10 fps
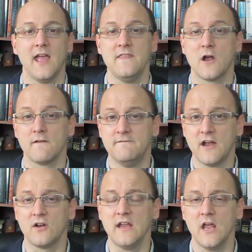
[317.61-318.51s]
and there are
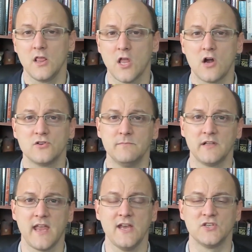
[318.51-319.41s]
very large
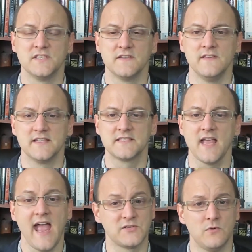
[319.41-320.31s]
implications of
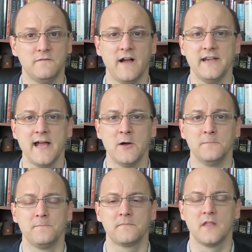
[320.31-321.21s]
this, as we'll find out.